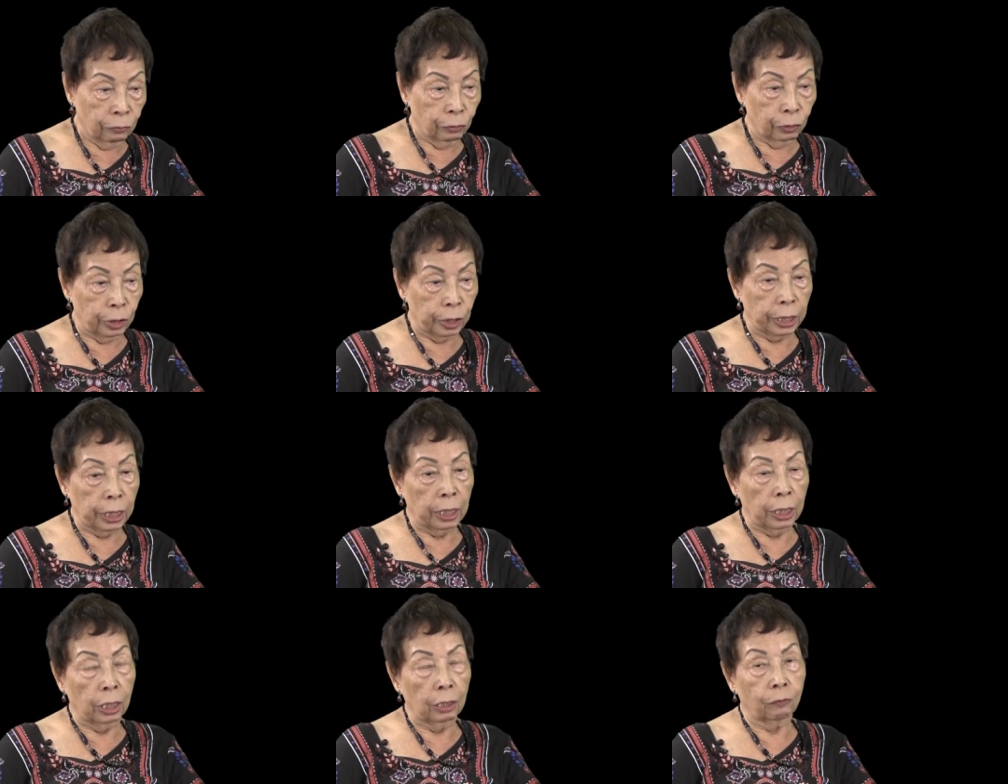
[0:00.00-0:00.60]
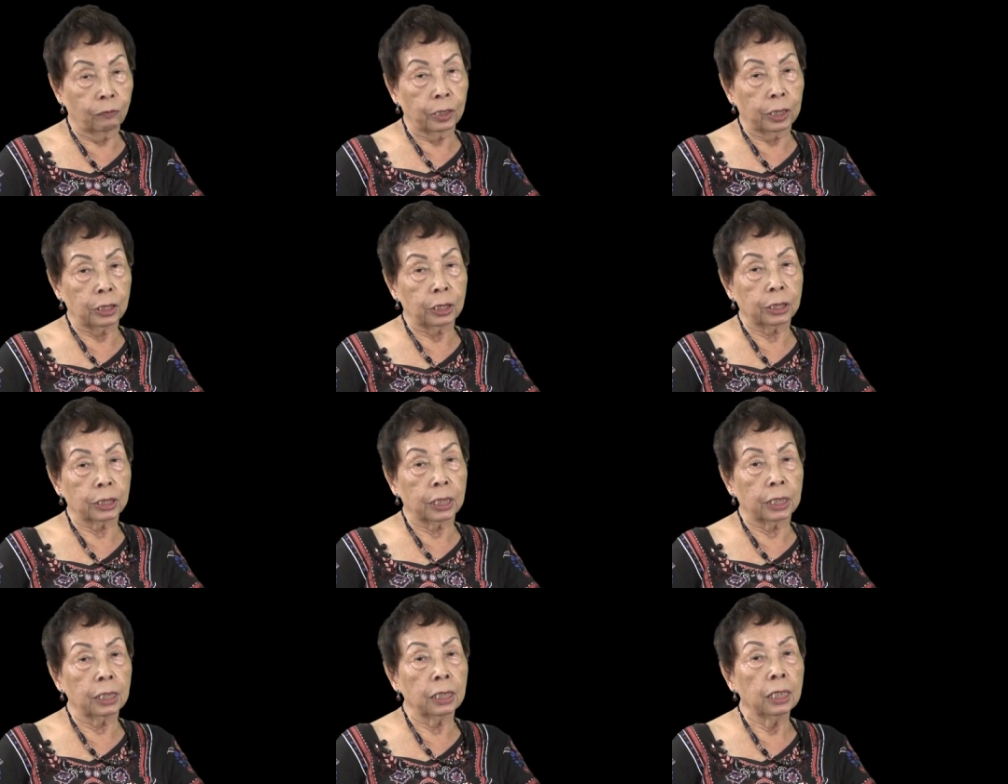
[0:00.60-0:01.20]
for the
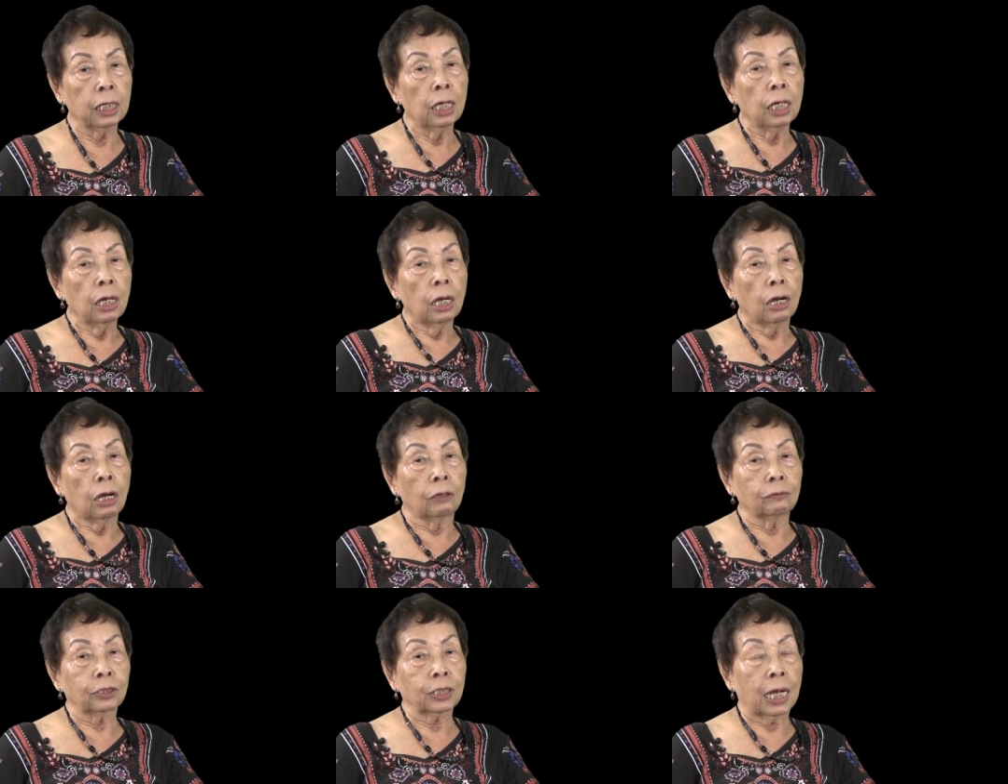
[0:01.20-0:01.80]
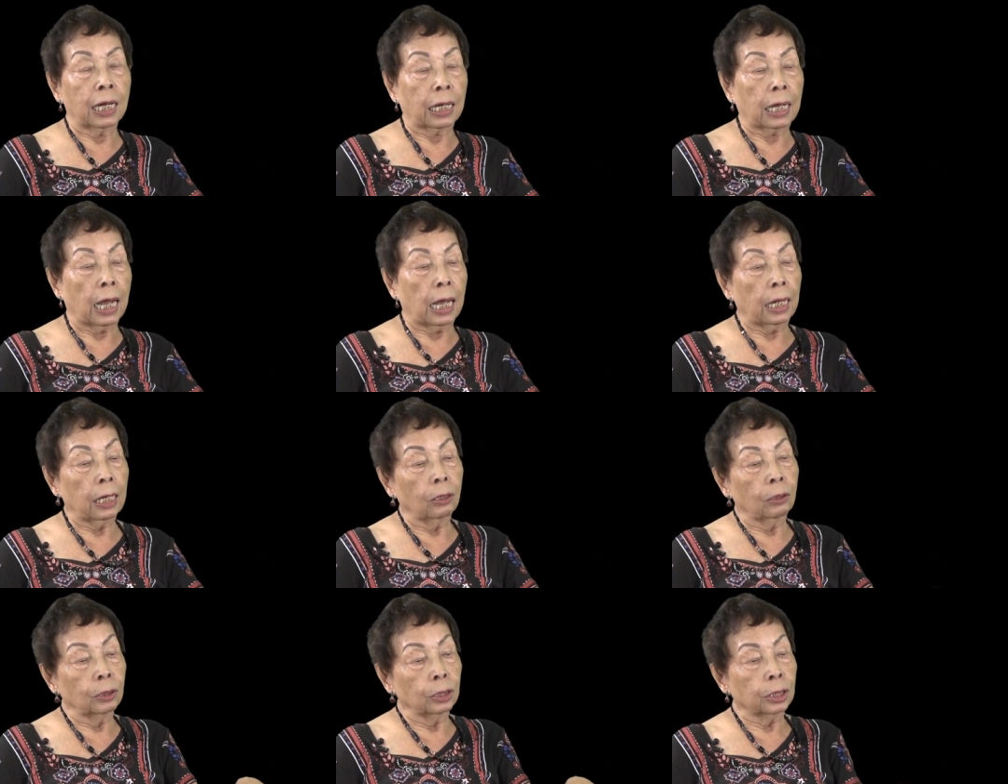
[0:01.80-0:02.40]
University of San
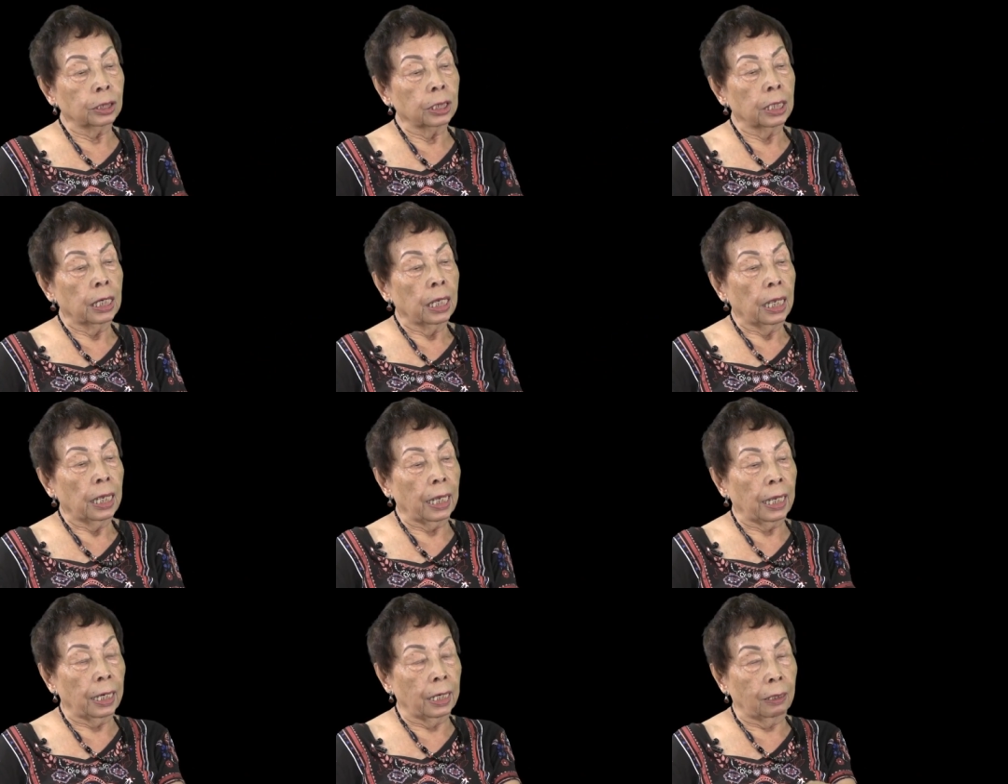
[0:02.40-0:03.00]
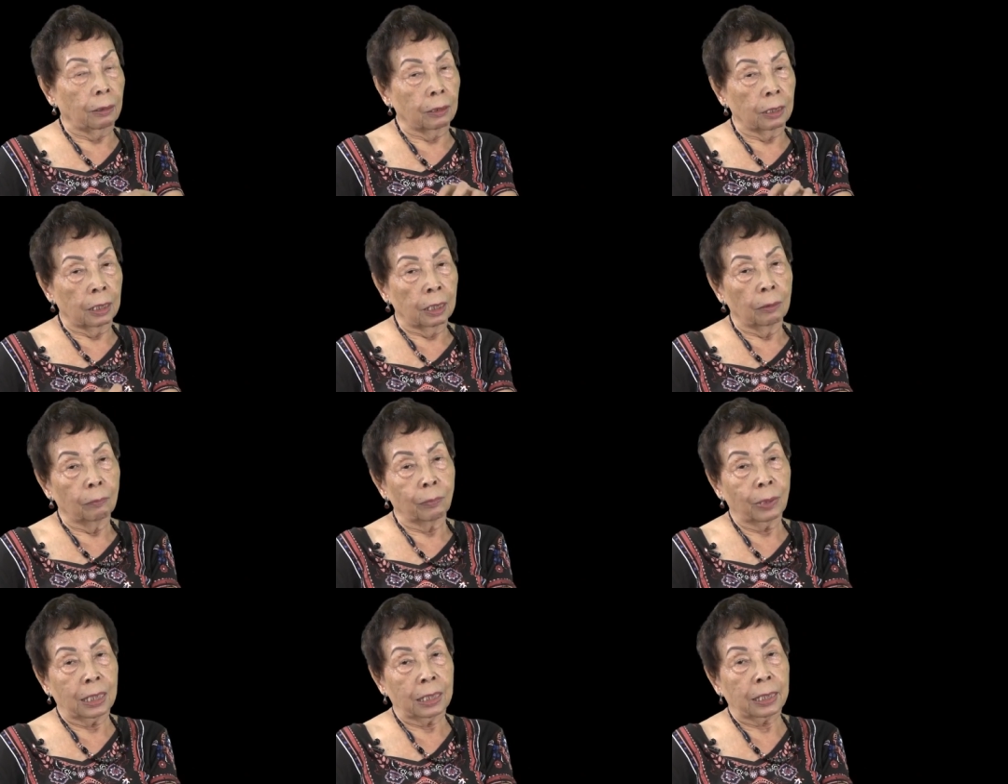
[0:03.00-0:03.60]
Carlos and
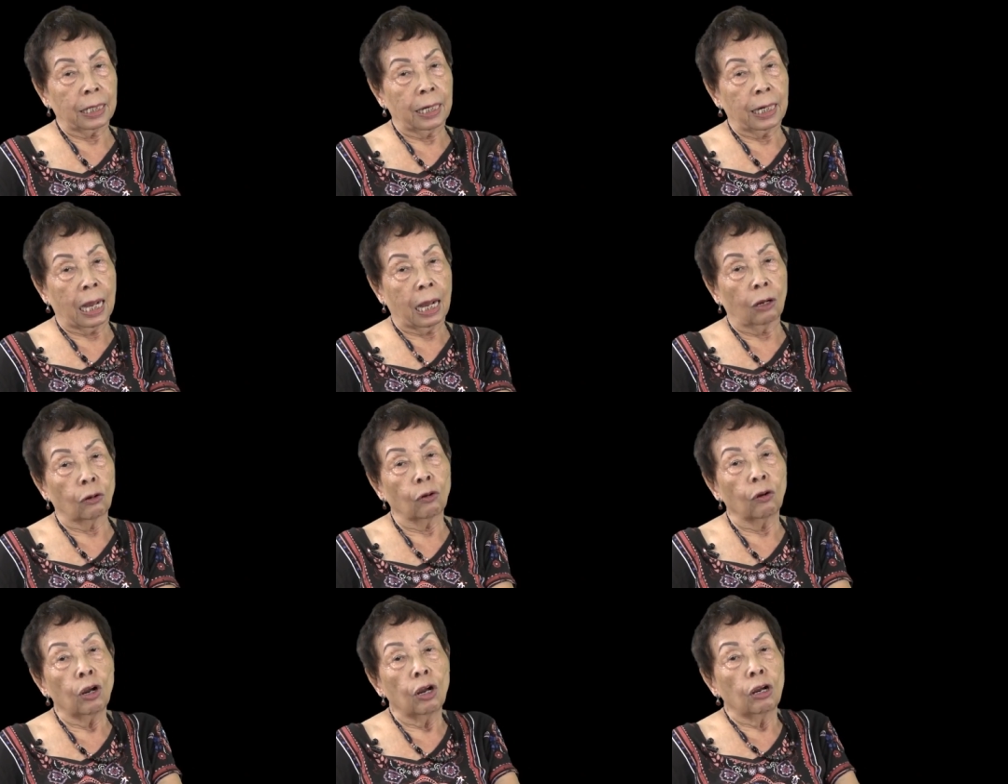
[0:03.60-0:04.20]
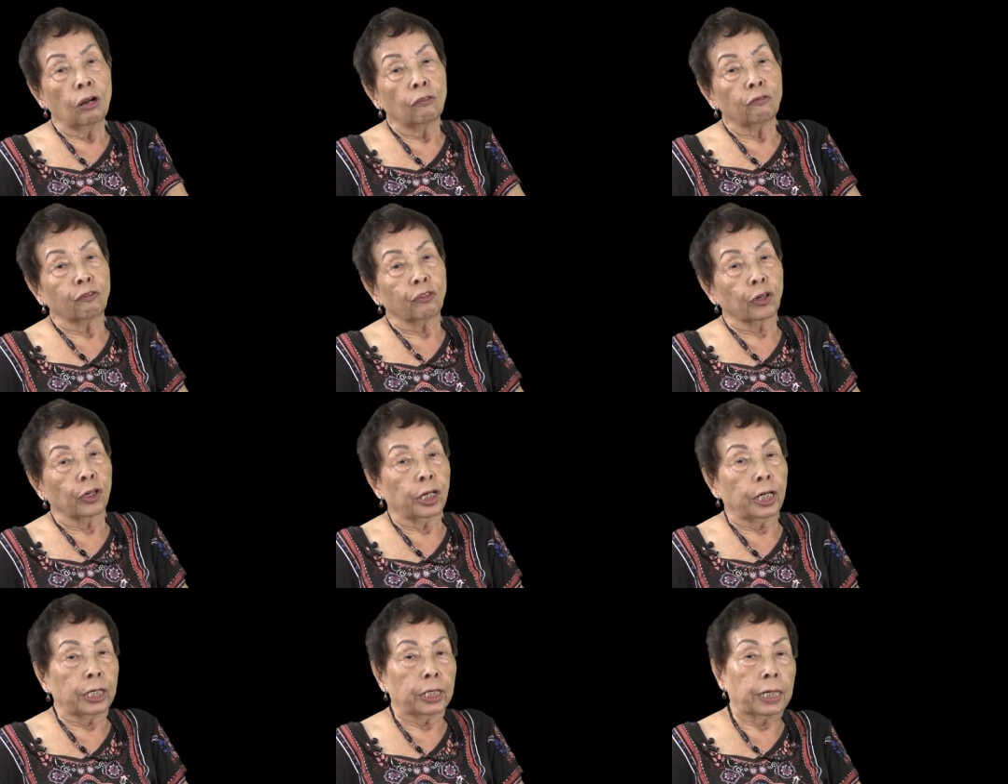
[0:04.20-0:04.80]
Mindanao
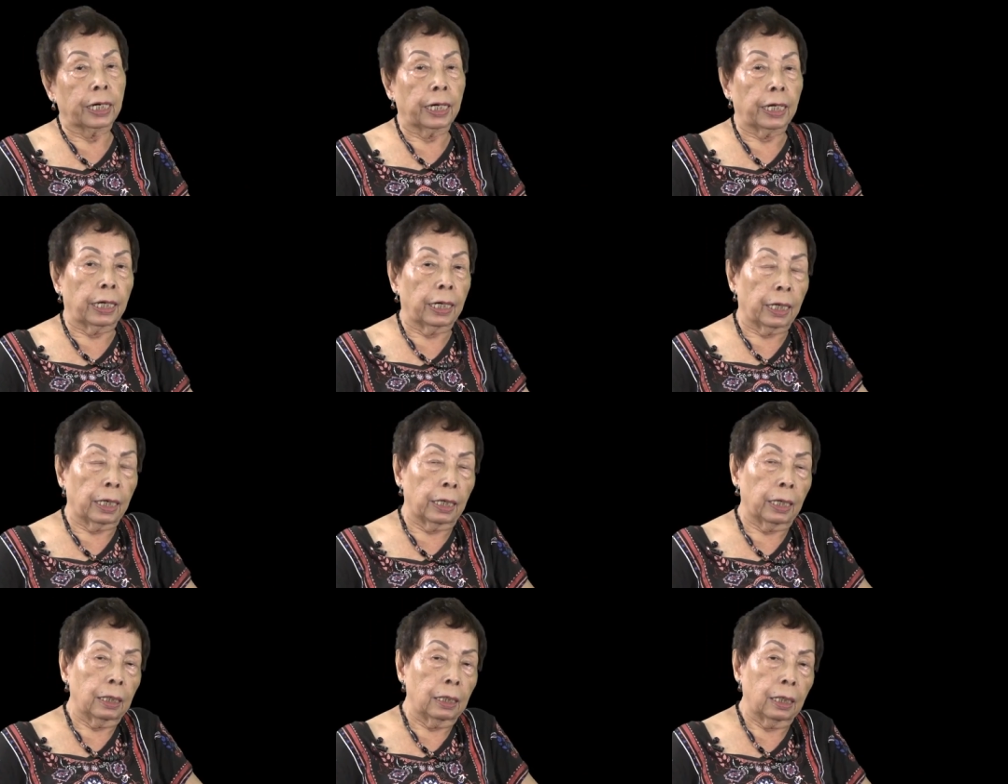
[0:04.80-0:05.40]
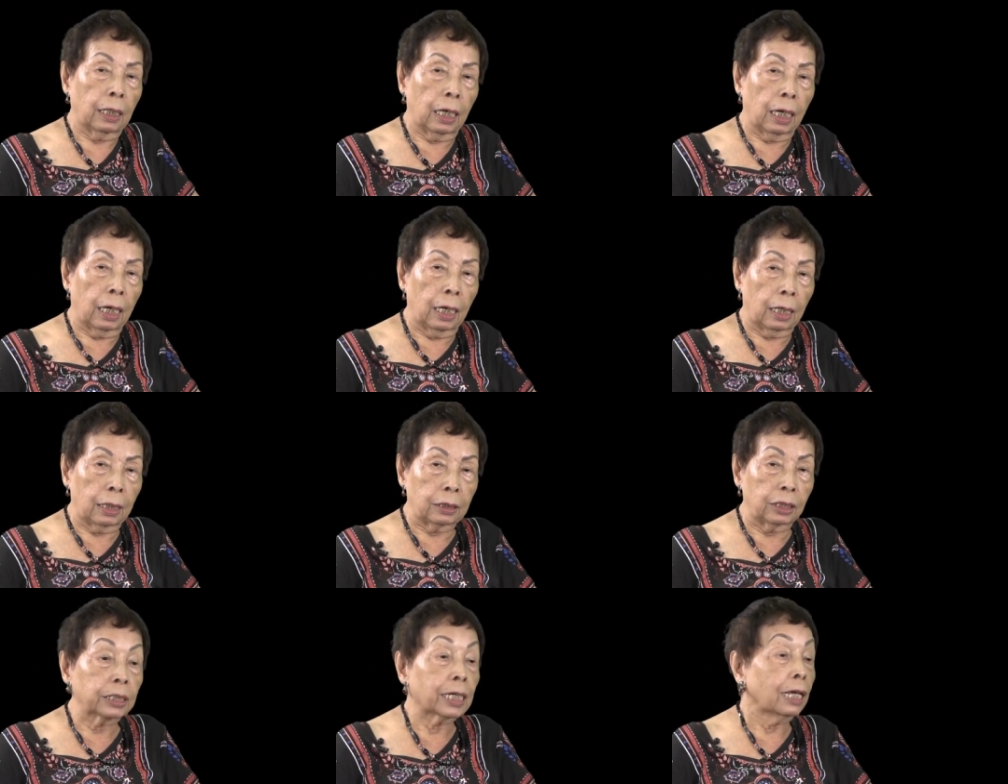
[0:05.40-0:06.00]
for the
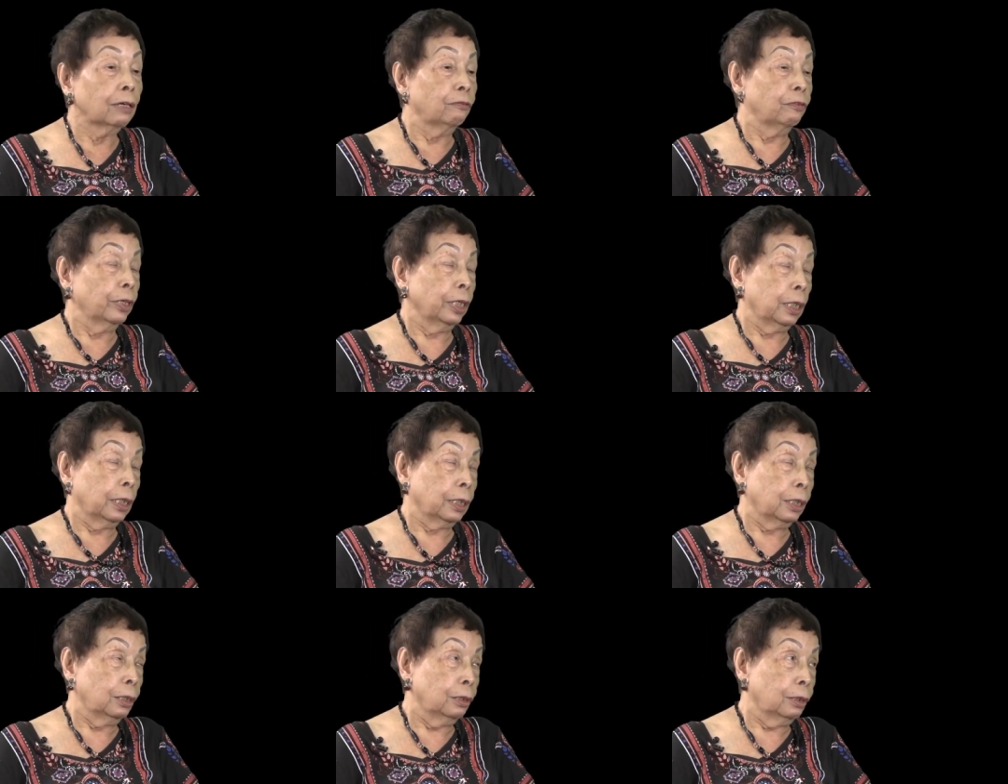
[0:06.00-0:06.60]
Xavier